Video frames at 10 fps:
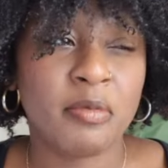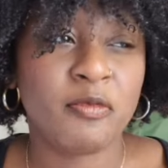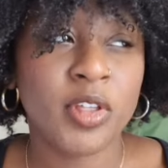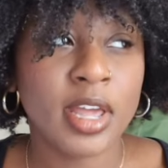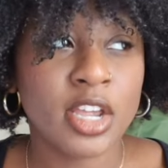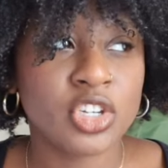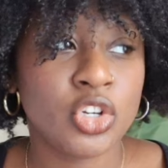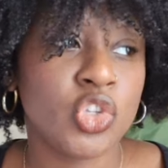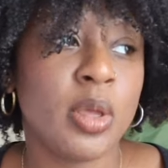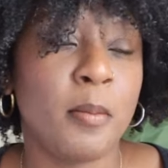feel like I should
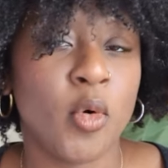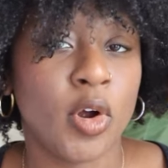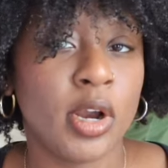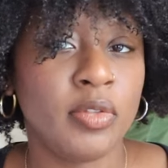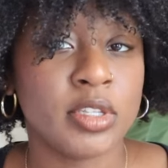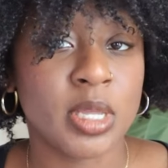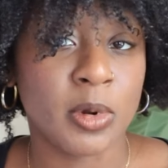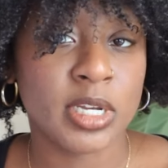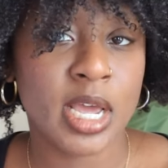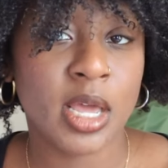use it more in the
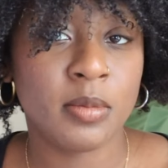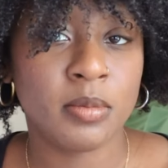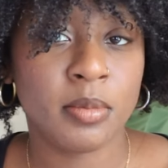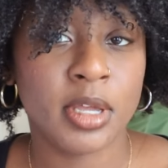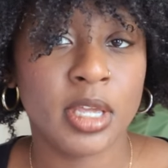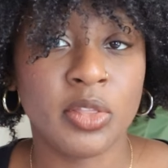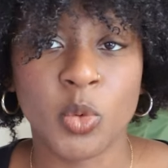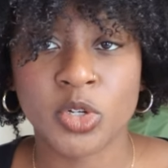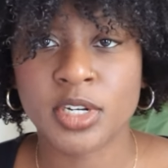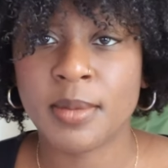summertime, but in the
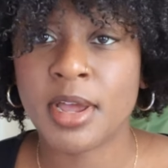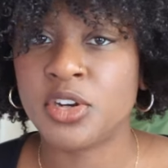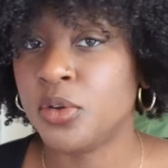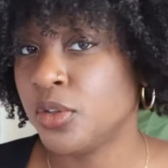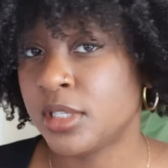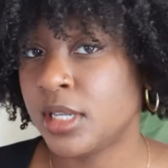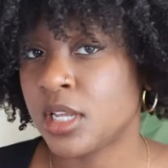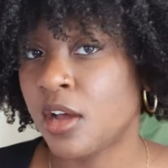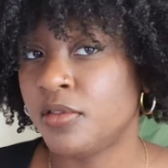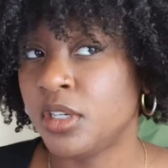wintertime I don't use it as
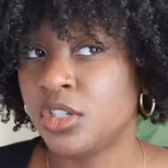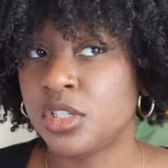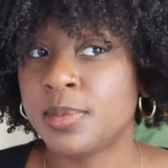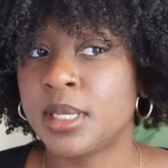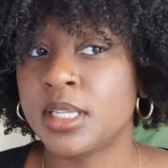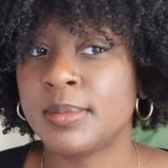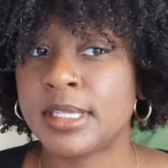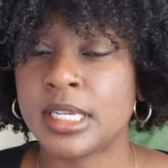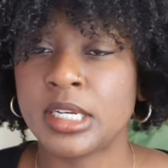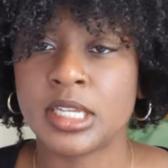often just because my
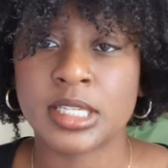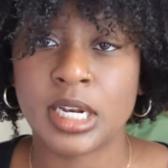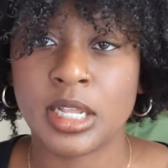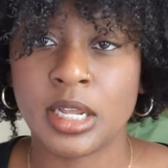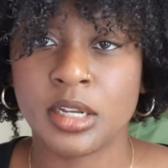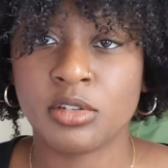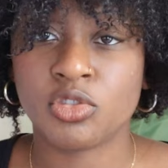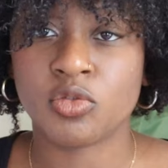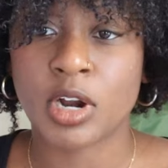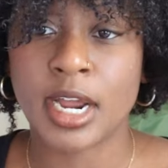skin does get a lot
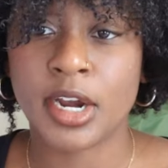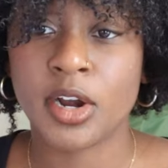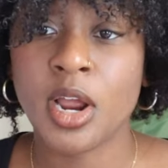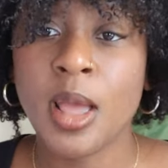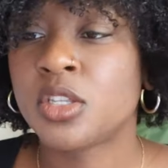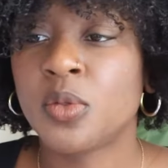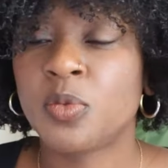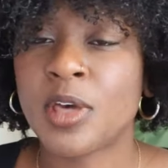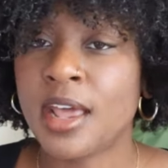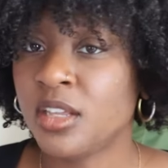drier. So
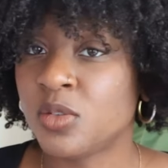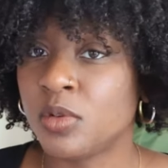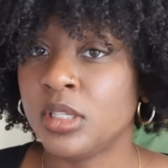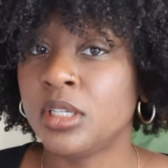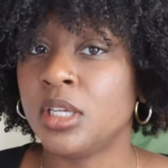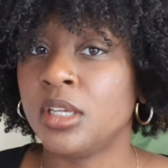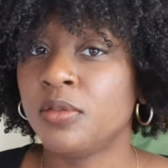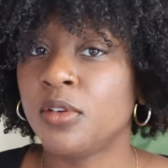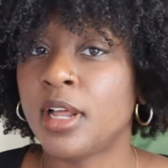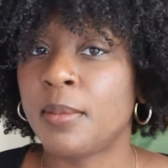that is really it
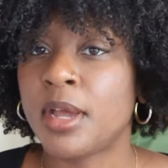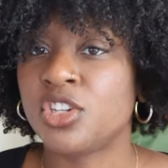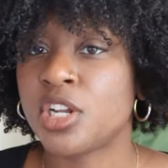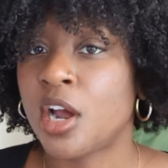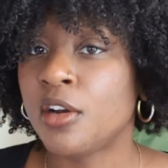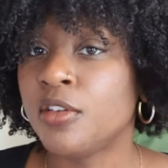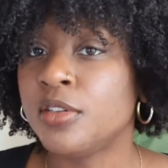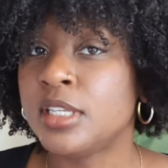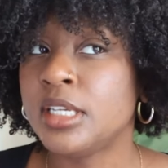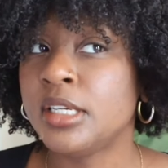for like my shower
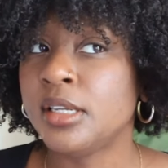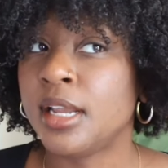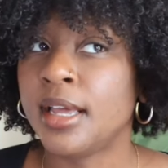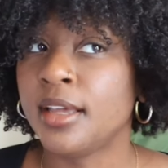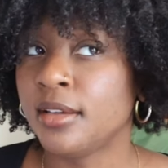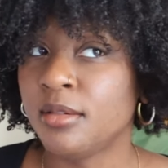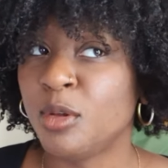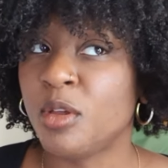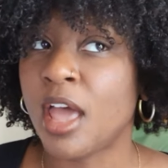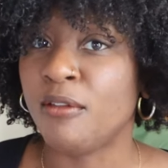routine, like
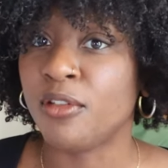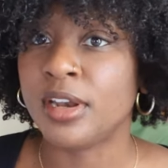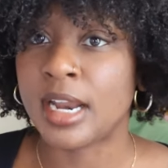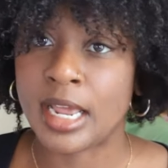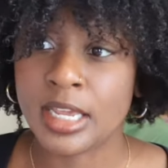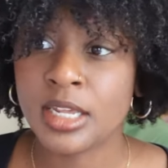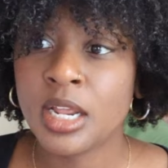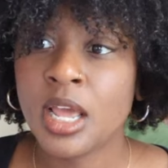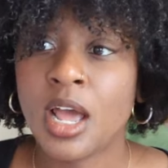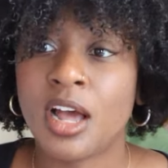every night.
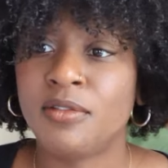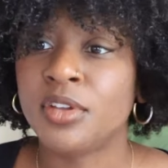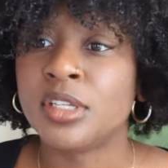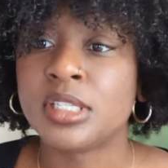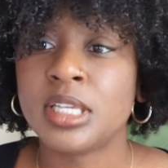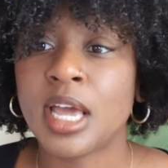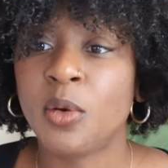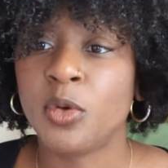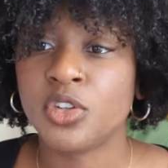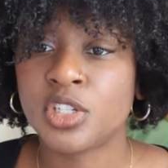Obviously I
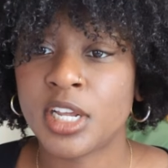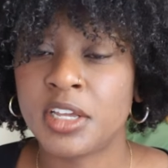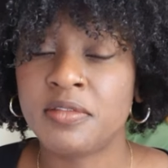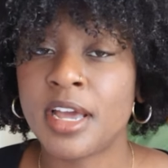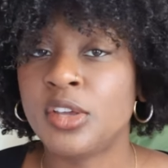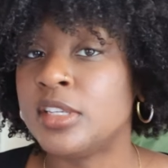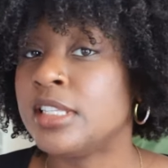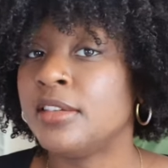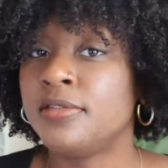will shave. I use the